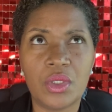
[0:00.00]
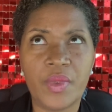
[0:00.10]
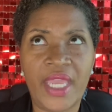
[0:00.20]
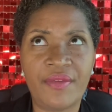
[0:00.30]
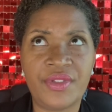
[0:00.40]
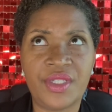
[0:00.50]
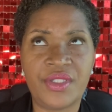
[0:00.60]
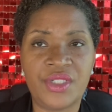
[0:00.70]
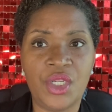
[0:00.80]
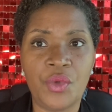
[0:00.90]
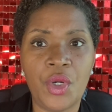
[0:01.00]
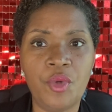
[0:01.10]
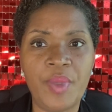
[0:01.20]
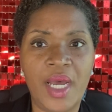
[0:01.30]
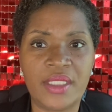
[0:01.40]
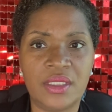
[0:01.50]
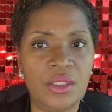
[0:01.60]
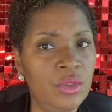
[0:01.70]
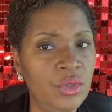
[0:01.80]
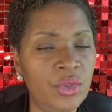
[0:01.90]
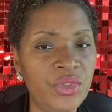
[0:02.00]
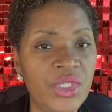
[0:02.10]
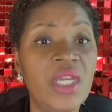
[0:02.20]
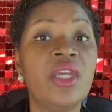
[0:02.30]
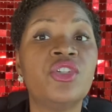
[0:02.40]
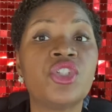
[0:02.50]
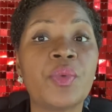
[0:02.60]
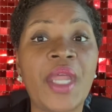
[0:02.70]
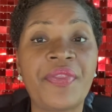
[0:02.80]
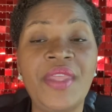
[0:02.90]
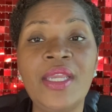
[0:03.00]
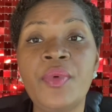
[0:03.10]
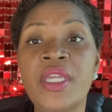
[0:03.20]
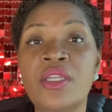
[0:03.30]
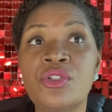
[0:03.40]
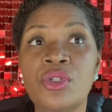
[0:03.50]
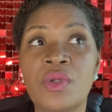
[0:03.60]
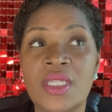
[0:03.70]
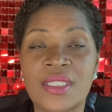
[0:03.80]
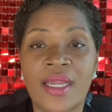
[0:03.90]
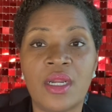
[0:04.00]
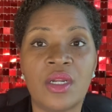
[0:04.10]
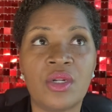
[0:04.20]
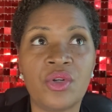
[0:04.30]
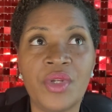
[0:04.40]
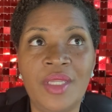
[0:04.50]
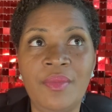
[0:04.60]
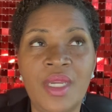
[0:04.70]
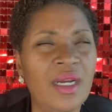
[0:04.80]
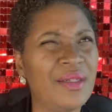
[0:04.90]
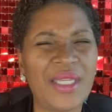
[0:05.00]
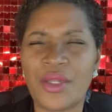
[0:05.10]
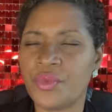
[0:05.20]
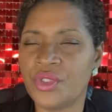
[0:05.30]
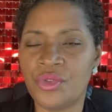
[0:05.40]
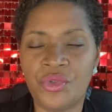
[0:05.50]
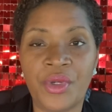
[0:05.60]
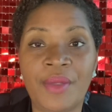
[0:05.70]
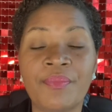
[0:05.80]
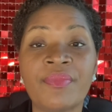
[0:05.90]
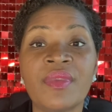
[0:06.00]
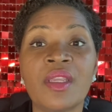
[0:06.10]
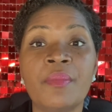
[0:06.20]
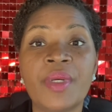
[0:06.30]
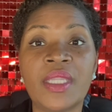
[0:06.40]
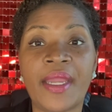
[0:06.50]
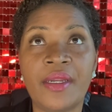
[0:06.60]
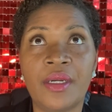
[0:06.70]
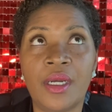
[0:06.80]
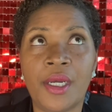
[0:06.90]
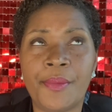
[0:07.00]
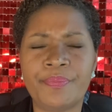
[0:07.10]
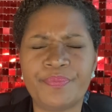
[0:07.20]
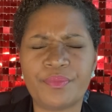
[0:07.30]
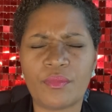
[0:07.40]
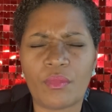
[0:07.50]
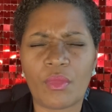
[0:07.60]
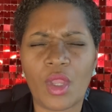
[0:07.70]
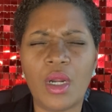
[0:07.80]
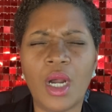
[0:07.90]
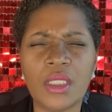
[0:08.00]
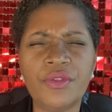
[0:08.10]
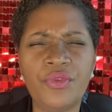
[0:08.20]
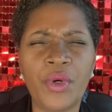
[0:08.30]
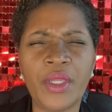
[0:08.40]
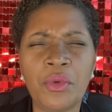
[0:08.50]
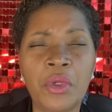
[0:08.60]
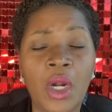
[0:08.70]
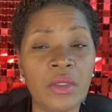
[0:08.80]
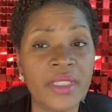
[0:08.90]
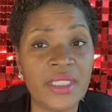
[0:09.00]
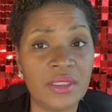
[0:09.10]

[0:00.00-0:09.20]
We have the zero pasta noodles. So what I think we can do is like a cream. Uh, I don't want to do cream, but like a um, olive oil garlic